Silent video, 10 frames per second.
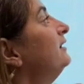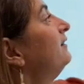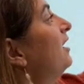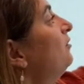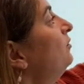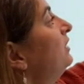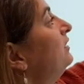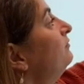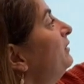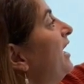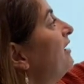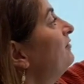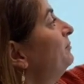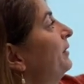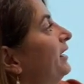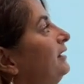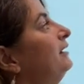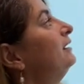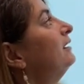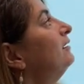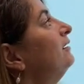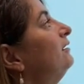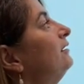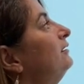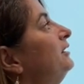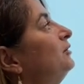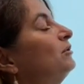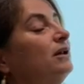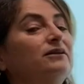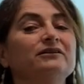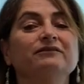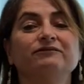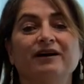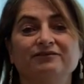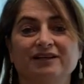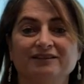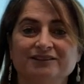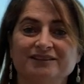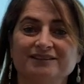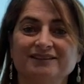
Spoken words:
that would have a bid equal $105.